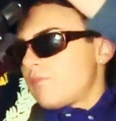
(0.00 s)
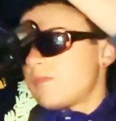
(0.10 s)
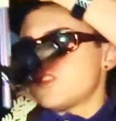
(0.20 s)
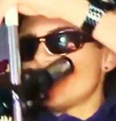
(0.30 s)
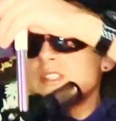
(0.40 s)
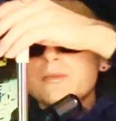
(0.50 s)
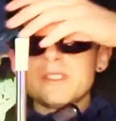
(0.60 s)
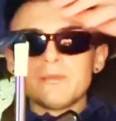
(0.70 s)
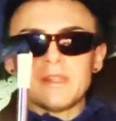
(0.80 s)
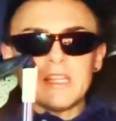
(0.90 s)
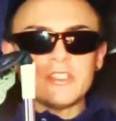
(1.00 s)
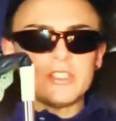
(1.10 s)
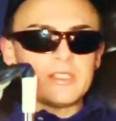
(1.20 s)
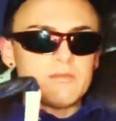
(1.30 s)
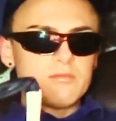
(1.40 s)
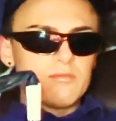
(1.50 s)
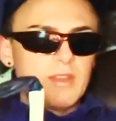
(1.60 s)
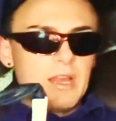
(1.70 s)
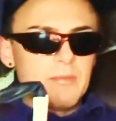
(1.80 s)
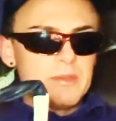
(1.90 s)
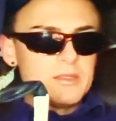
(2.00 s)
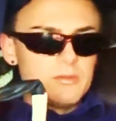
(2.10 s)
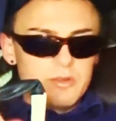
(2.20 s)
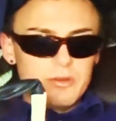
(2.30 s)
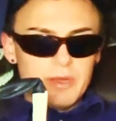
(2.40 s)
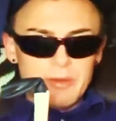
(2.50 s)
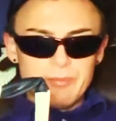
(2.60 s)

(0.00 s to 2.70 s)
She's the reason why that just happened. Okay.